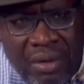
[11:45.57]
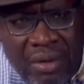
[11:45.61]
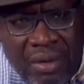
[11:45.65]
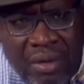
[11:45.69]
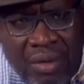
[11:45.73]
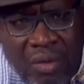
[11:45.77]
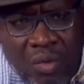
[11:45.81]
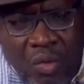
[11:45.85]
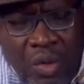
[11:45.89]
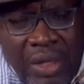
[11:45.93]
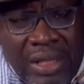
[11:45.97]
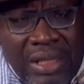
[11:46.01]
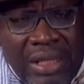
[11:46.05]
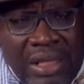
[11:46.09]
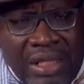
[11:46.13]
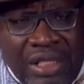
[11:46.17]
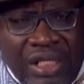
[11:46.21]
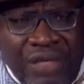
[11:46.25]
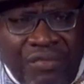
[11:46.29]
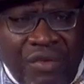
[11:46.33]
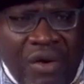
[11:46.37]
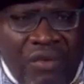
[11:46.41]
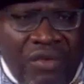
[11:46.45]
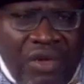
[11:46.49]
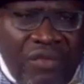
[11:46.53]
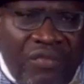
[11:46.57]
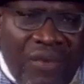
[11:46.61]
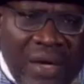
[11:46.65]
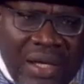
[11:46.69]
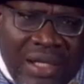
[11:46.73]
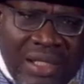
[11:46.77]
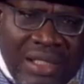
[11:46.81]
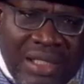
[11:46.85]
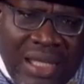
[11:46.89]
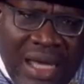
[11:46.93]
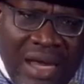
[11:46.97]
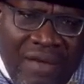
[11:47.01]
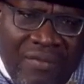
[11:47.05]
with the Chief of Defense
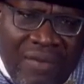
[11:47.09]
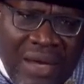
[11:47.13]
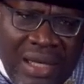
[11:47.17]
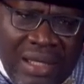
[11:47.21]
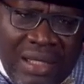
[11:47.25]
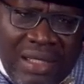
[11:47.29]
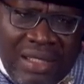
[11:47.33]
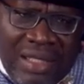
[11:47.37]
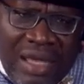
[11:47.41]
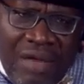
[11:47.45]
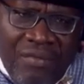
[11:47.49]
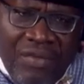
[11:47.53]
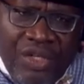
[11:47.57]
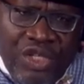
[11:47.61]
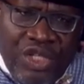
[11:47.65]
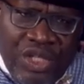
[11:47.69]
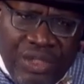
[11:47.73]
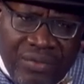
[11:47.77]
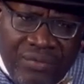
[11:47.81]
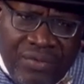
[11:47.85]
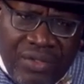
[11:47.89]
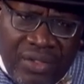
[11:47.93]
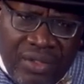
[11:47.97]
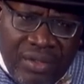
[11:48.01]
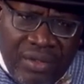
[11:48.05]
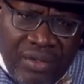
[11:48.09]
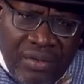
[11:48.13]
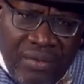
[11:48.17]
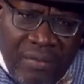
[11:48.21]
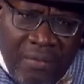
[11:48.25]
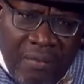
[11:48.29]
Staff and the service chiefs.